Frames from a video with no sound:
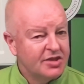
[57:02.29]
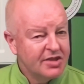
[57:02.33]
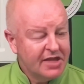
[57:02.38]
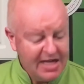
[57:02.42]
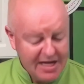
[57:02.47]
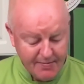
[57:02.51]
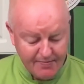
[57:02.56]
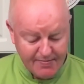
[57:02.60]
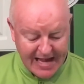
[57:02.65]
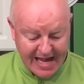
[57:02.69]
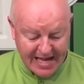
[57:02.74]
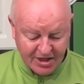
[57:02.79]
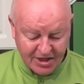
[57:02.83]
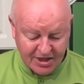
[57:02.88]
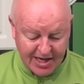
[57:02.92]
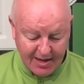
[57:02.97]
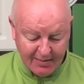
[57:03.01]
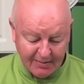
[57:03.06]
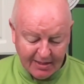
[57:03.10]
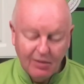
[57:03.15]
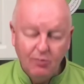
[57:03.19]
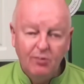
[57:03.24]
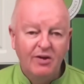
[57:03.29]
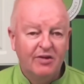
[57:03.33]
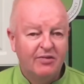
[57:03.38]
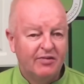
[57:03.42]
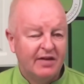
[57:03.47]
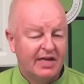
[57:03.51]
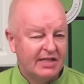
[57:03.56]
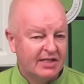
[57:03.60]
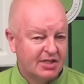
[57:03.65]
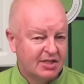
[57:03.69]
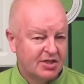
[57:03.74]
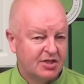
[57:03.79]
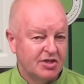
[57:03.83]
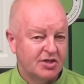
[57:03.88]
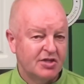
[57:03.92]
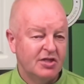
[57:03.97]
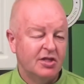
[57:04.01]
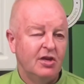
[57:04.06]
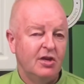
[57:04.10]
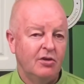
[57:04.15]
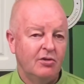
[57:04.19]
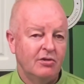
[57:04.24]
keep that generally with this just
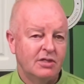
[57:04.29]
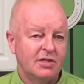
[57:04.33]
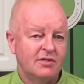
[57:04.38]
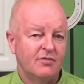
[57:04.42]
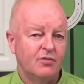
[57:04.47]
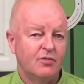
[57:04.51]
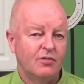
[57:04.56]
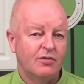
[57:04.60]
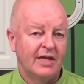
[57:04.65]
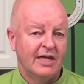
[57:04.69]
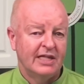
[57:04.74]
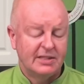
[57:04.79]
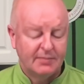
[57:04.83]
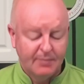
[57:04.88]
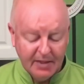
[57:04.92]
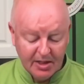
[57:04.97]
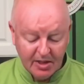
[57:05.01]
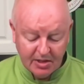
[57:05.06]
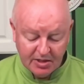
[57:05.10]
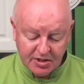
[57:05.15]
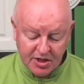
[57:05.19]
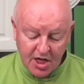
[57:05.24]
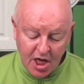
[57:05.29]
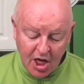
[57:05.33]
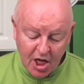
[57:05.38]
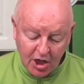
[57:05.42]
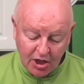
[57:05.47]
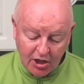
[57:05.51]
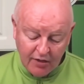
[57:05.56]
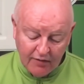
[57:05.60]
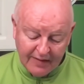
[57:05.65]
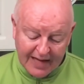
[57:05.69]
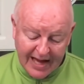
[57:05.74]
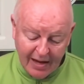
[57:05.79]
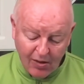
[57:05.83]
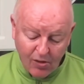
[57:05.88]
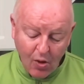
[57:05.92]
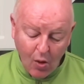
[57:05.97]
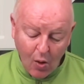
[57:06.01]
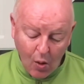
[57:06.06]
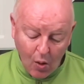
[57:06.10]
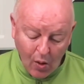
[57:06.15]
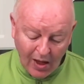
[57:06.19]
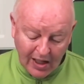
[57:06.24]
to use for this. Because you've now got
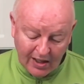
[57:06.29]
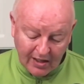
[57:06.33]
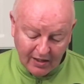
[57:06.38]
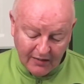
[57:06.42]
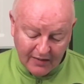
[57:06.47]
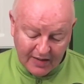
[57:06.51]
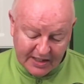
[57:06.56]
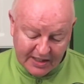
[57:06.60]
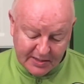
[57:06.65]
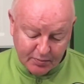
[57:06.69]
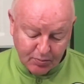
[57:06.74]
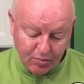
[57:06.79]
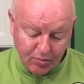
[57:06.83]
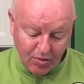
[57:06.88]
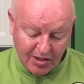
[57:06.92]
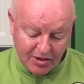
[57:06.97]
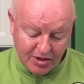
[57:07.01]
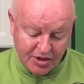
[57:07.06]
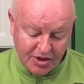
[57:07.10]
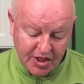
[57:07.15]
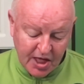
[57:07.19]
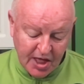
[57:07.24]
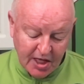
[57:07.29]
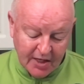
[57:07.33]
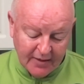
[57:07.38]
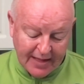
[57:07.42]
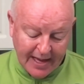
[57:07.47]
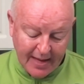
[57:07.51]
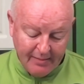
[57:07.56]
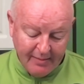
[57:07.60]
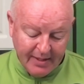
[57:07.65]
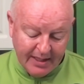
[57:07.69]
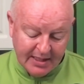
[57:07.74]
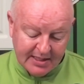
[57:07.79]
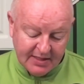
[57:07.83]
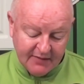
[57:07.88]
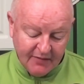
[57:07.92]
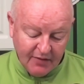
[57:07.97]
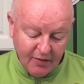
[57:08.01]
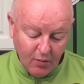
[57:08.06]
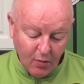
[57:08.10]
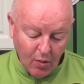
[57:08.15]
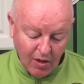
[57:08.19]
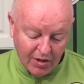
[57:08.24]
oil on this brush, that means if
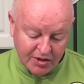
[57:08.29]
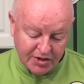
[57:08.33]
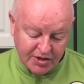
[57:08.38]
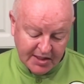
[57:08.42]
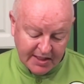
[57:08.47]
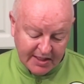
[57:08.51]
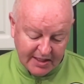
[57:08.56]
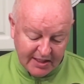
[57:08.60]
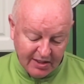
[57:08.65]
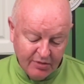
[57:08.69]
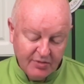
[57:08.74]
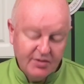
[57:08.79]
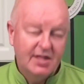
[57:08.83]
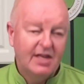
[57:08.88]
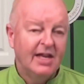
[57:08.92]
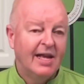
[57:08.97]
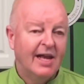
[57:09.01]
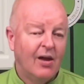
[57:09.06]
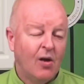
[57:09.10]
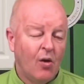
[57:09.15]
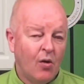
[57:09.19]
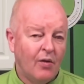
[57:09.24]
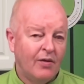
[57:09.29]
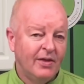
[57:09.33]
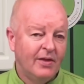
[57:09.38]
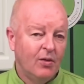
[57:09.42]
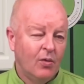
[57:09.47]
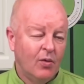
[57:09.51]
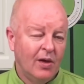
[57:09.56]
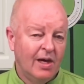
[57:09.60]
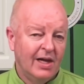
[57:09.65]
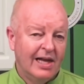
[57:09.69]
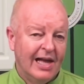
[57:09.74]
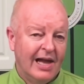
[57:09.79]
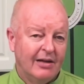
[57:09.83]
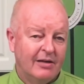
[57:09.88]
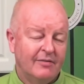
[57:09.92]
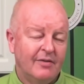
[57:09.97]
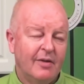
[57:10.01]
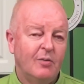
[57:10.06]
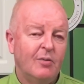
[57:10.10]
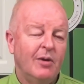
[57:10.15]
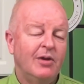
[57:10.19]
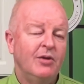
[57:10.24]
you washed it and you didn't get all the oil out of
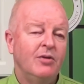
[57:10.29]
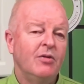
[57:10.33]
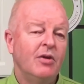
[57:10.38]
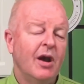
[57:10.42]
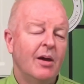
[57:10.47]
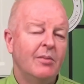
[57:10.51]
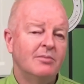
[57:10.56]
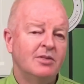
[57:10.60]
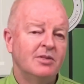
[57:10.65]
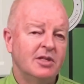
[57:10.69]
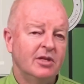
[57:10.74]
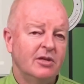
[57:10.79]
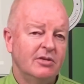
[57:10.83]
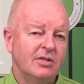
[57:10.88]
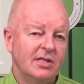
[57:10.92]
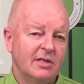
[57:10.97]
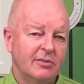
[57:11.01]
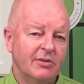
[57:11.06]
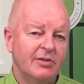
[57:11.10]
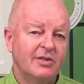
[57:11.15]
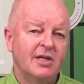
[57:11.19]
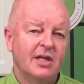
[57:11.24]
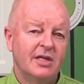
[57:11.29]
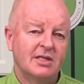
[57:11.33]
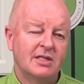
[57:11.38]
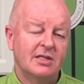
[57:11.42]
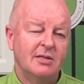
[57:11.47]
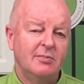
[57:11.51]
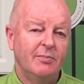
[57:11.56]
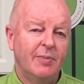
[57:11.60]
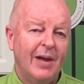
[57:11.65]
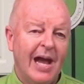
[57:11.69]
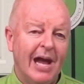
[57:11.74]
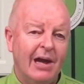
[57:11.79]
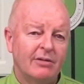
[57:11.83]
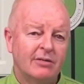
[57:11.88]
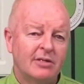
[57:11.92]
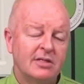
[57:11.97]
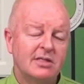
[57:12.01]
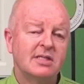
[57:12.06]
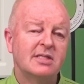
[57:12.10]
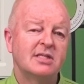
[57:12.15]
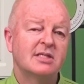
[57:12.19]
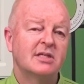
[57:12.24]
it, when you come to use it with dusting
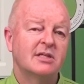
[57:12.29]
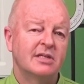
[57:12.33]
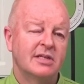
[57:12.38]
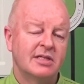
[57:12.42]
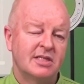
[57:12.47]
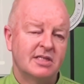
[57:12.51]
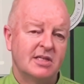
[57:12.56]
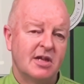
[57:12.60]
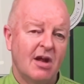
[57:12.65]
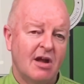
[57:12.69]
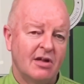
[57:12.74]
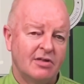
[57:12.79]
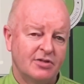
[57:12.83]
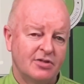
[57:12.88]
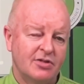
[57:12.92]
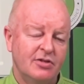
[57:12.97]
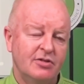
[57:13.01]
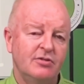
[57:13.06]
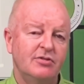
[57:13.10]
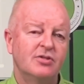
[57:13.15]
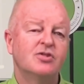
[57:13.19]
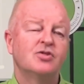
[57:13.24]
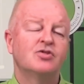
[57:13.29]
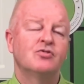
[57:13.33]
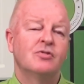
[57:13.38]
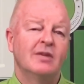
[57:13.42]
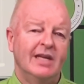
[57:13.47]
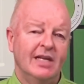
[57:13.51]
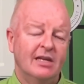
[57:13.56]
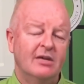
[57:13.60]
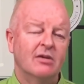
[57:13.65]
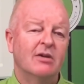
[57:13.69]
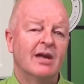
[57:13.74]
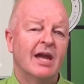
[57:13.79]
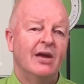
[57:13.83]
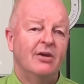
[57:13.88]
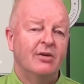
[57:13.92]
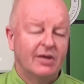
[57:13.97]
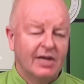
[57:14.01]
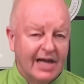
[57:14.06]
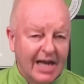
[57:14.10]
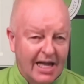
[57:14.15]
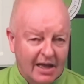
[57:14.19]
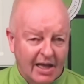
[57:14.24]
powders, it's going to start to streak, okay? You're
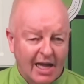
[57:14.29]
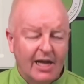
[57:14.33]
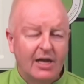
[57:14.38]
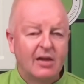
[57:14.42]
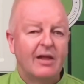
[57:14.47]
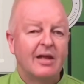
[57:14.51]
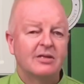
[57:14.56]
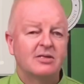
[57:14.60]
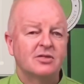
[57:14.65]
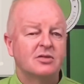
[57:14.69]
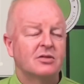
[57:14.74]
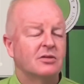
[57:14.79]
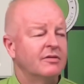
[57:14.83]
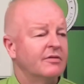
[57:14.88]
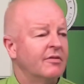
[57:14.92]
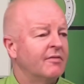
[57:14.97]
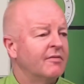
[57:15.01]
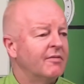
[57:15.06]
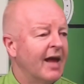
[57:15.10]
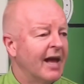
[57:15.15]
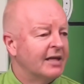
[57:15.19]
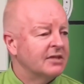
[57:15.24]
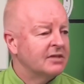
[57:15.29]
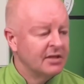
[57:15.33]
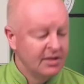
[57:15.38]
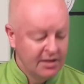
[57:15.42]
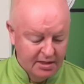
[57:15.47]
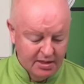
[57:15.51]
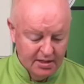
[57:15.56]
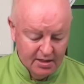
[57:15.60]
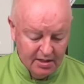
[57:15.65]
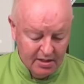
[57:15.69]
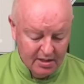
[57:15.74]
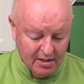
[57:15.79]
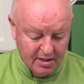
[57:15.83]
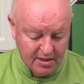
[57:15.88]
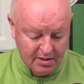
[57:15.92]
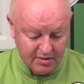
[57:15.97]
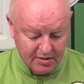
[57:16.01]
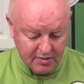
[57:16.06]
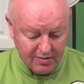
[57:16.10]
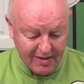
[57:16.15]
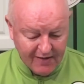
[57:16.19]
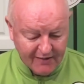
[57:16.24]
going to get like that sort of effect.
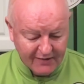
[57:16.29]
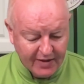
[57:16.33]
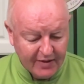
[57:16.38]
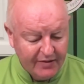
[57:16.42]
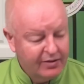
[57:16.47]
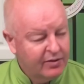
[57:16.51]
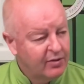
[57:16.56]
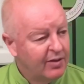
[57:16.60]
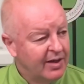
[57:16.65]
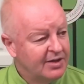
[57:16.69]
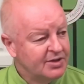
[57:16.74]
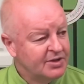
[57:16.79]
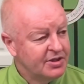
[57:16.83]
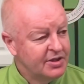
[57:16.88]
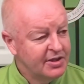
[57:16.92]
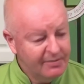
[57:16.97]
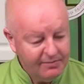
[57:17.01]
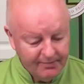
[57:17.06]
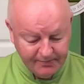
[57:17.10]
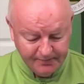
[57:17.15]
So we have another question?